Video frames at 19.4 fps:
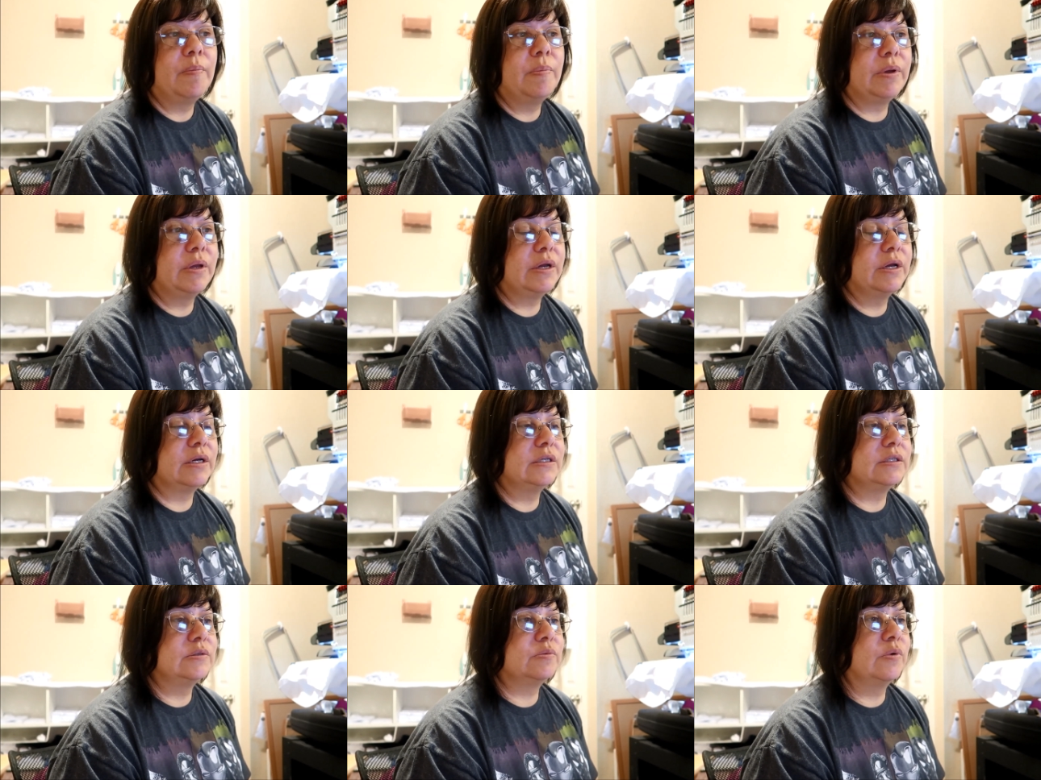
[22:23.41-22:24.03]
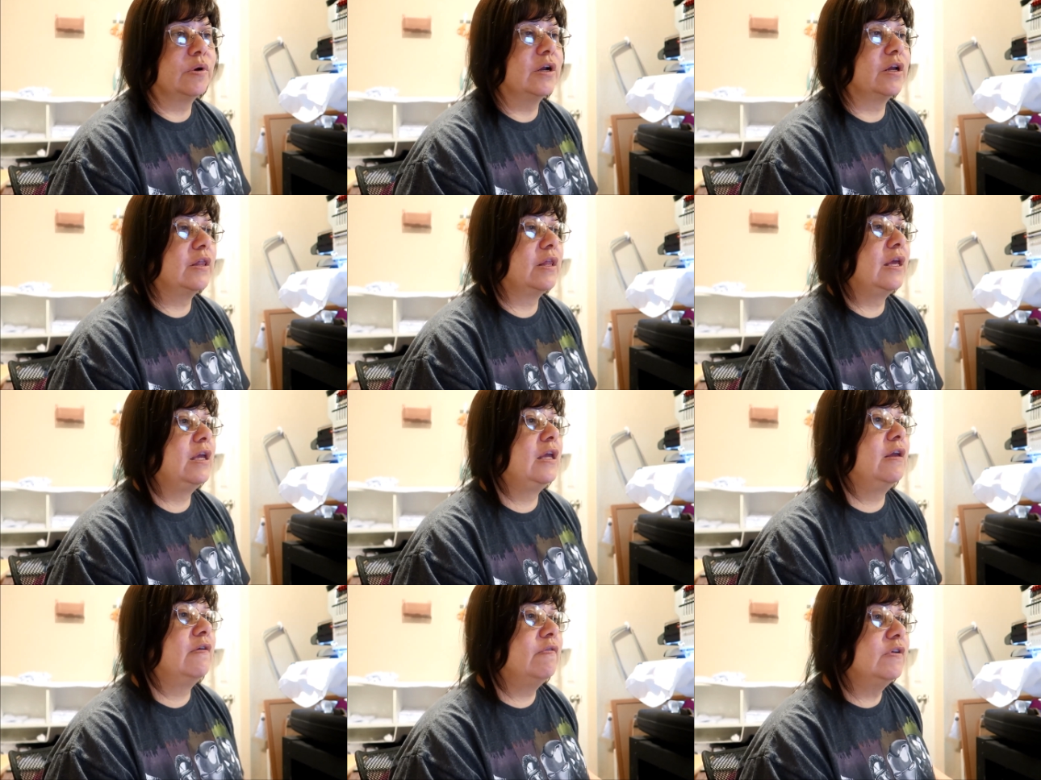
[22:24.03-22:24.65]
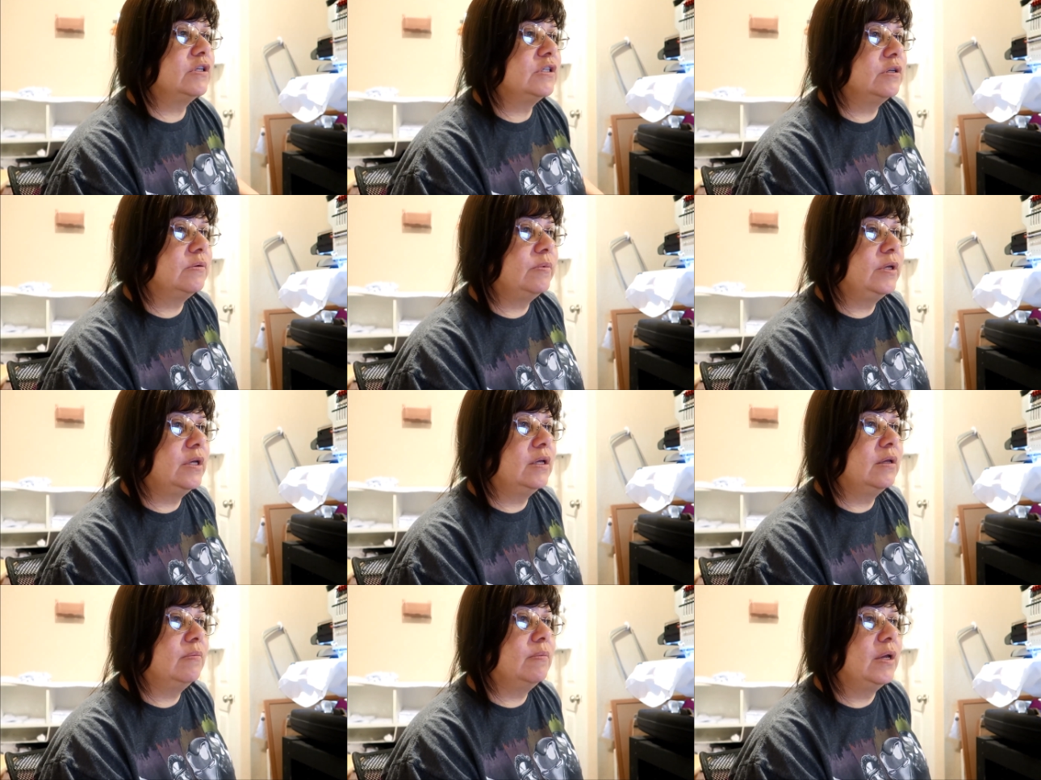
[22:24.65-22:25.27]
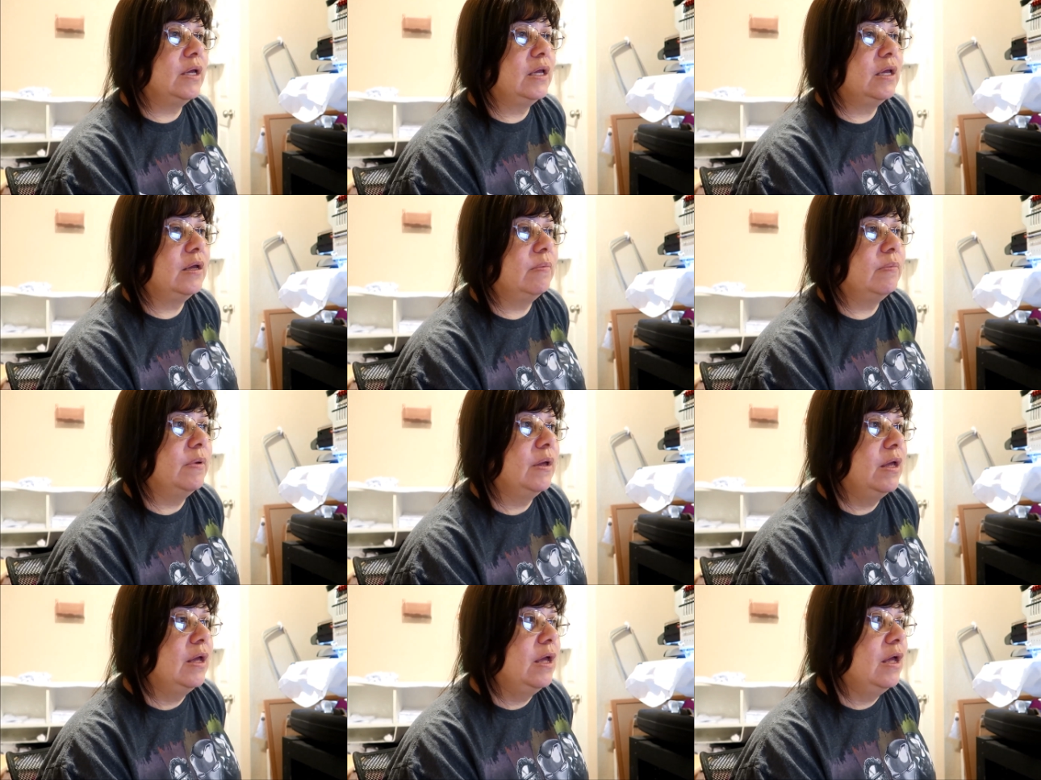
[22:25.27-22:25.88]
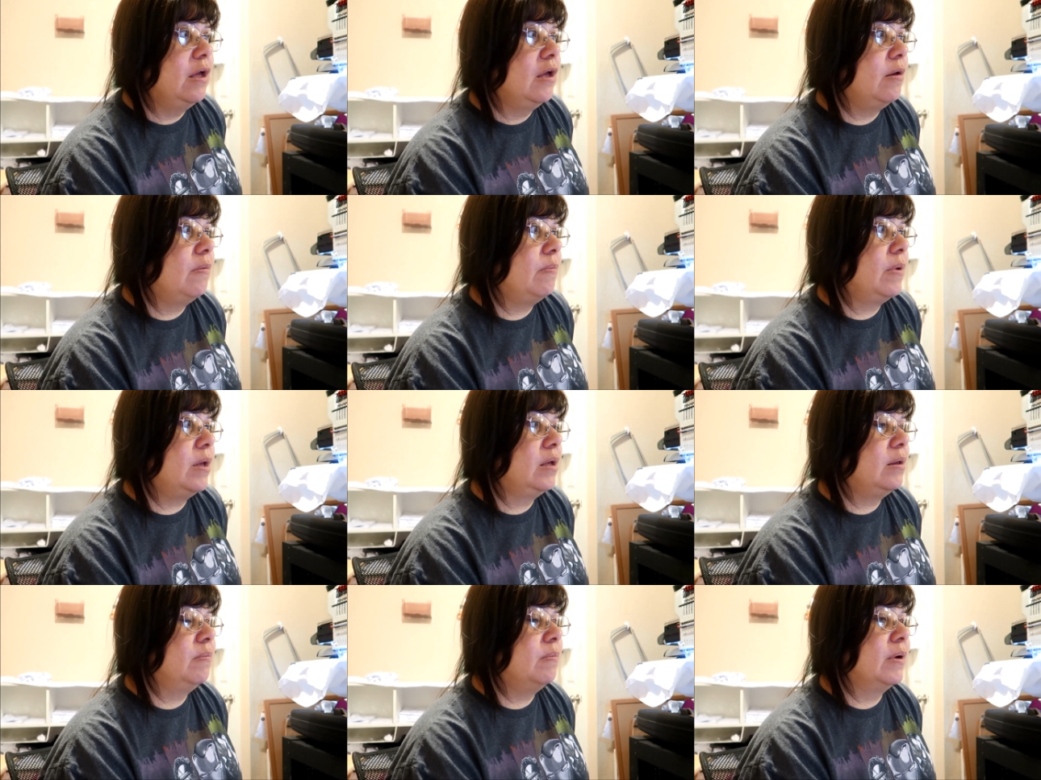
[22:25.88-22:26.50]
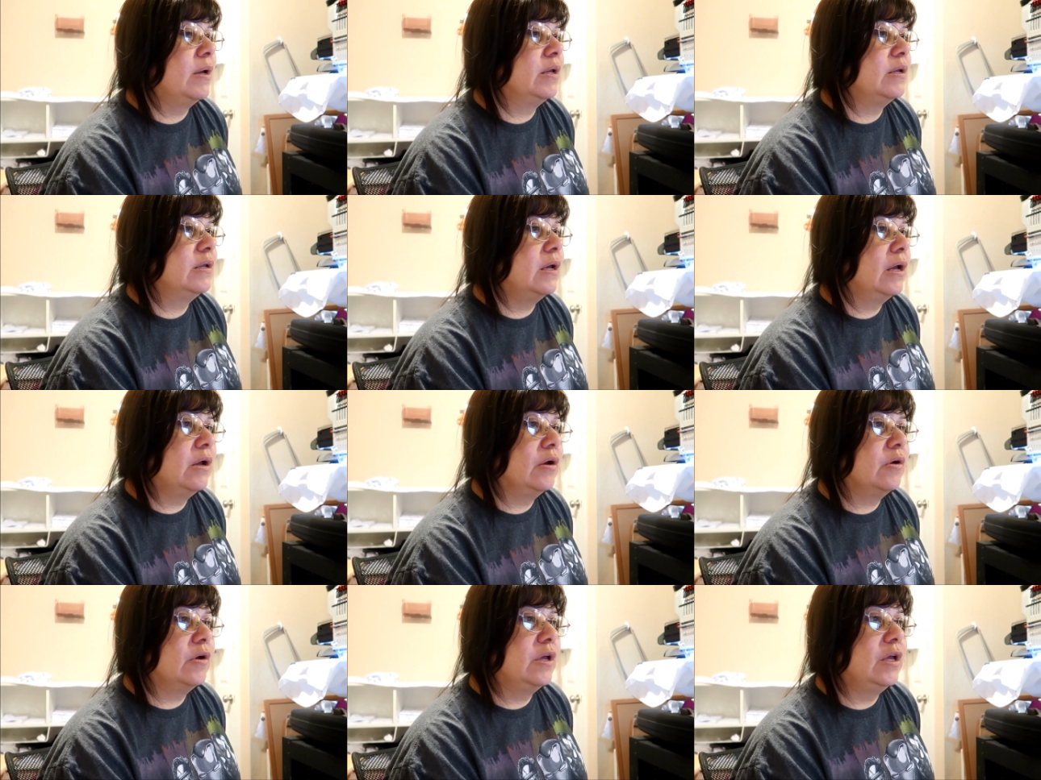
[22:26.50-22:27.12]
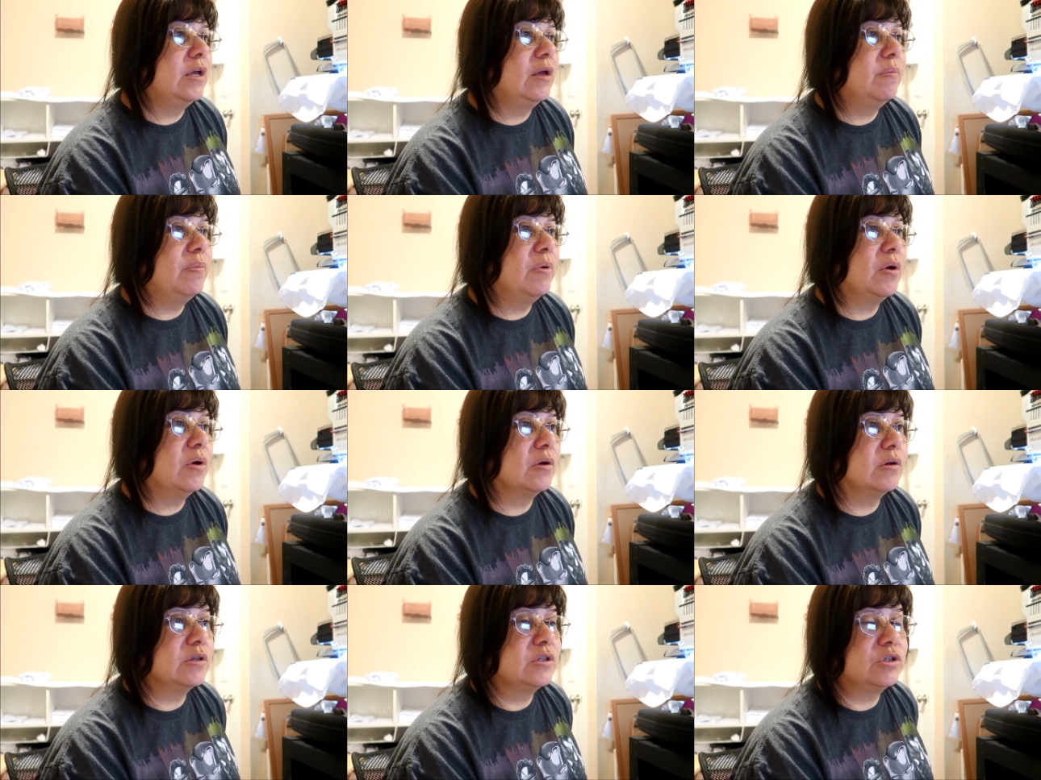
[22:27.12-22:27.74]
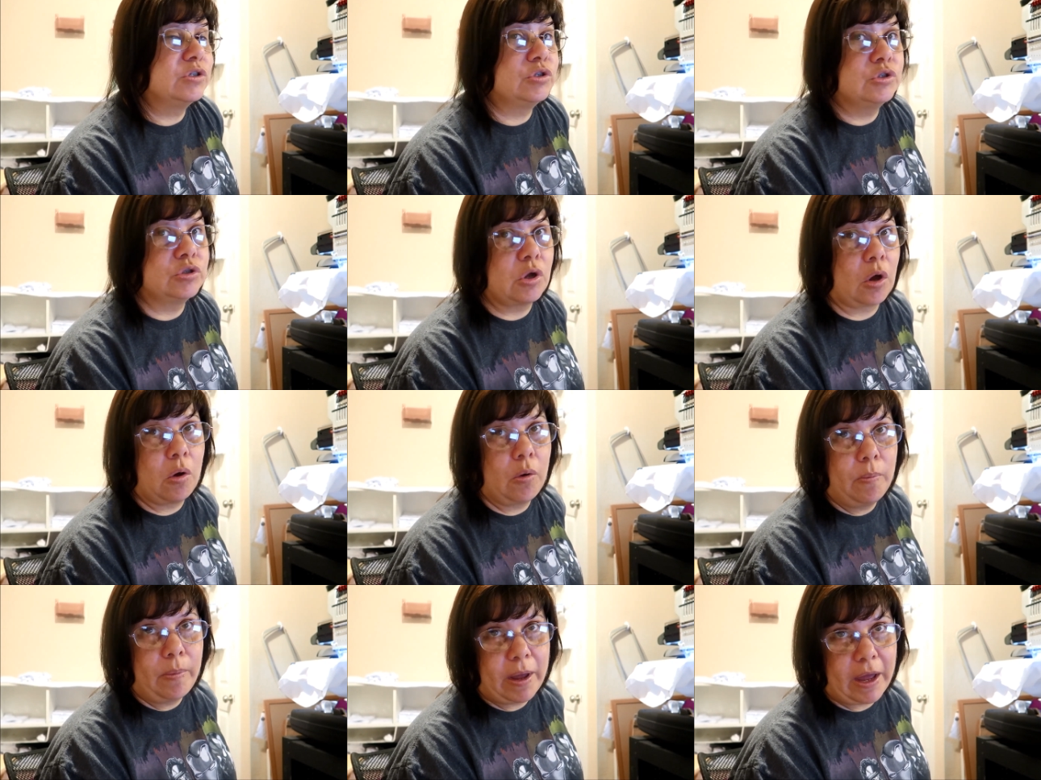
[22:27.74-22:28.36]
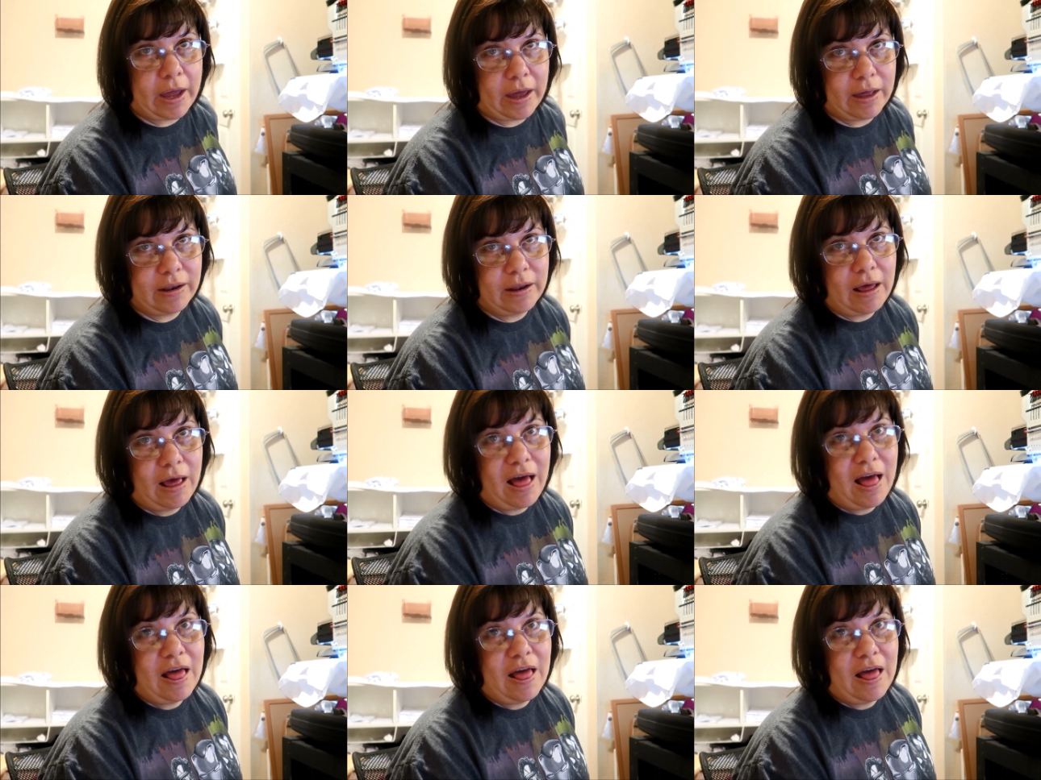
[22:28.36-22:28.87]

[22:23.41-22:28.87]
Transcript: because where they gave it to me in my hip, it made my entire hip hurt so bad